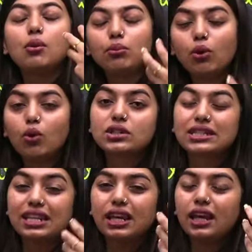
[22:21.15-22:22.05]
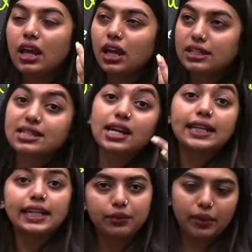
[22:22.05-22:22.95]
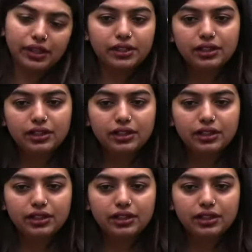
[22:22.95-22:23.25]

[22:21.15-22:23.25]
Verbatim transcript: mostly studied one.